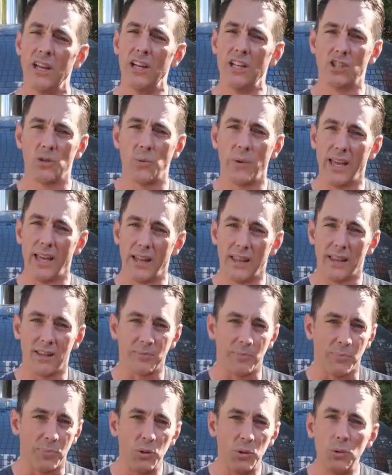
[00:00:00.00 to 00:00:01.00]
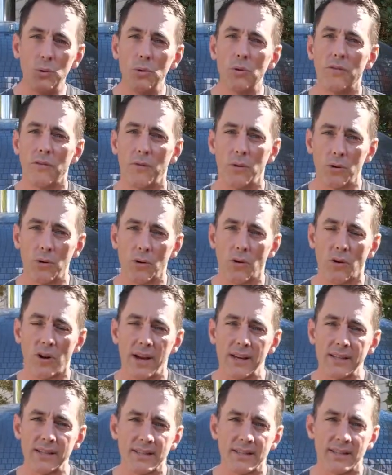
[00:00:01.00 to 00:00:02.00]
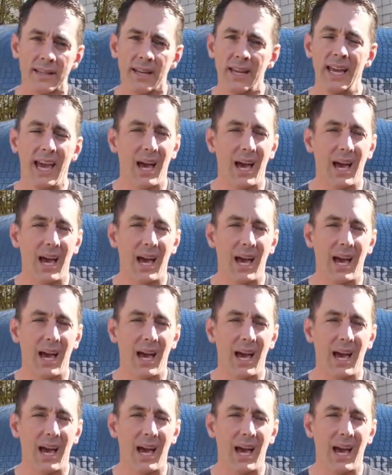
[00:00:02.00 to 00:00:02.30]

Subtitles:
so we get the beautiful crust.